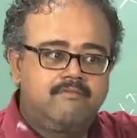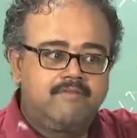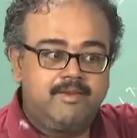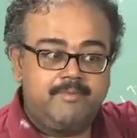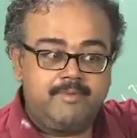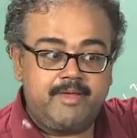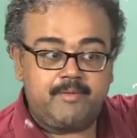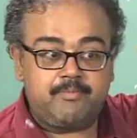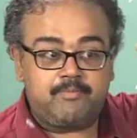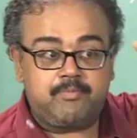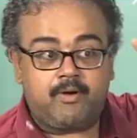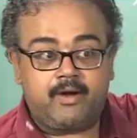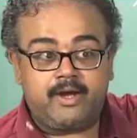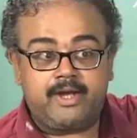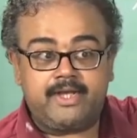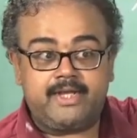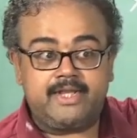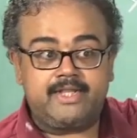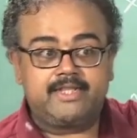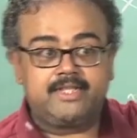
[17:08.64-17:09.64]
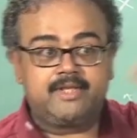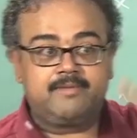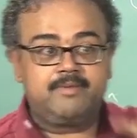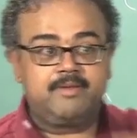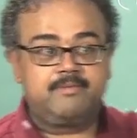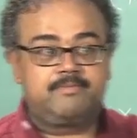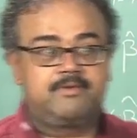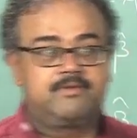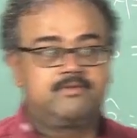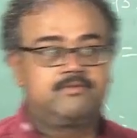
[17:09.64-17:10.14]
Will be a point in that
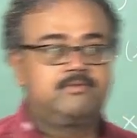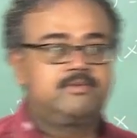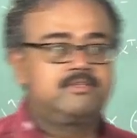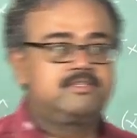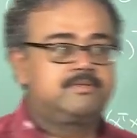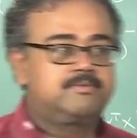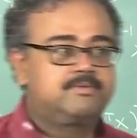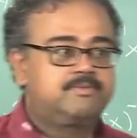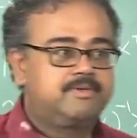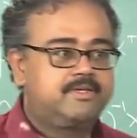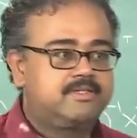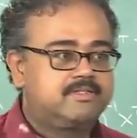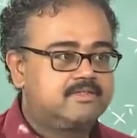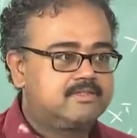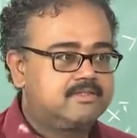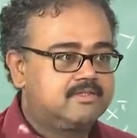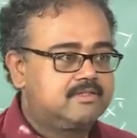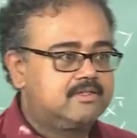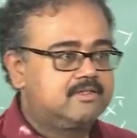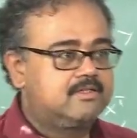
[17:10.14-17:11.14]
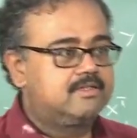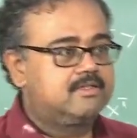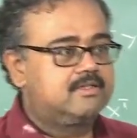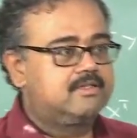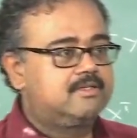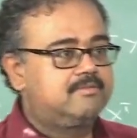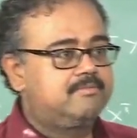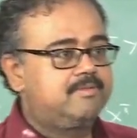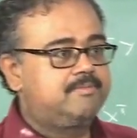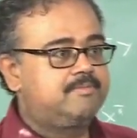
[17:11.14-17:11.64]
p plus 1 subspace,
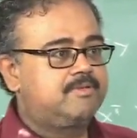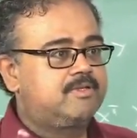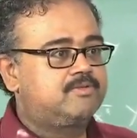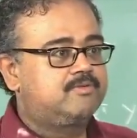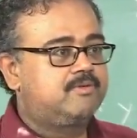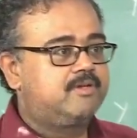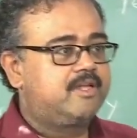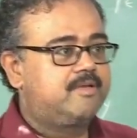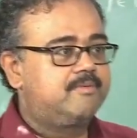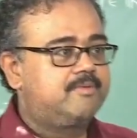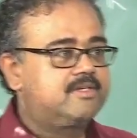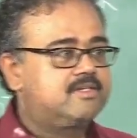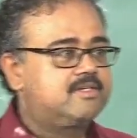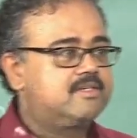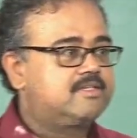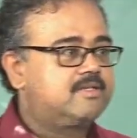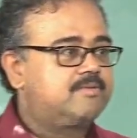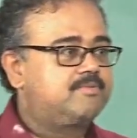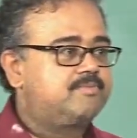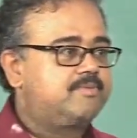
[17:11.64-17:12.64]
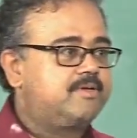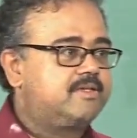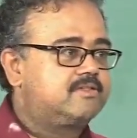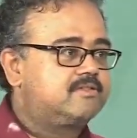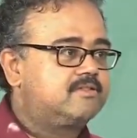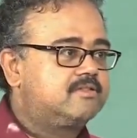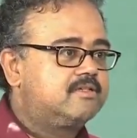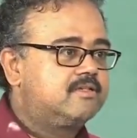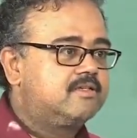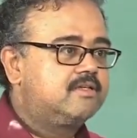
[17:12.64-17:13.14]
p plus 1 dimensional
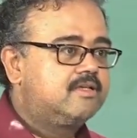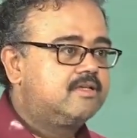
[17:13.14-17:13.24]
subspace,